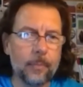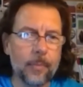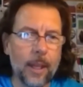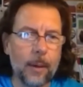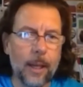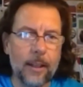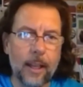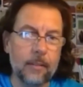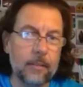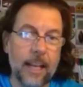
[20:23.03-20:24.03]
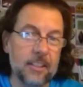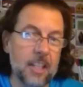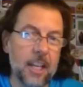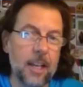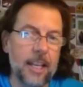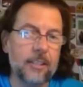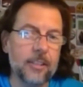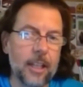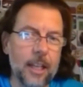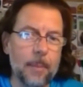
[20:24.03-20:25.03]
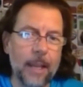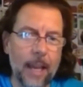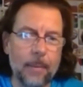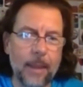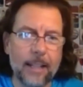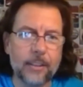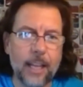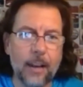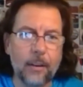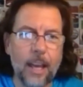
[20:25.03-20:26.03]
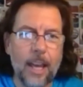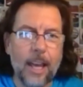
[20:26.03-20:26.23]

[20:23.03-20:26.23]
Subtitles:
and that's it. It instantly became that sound.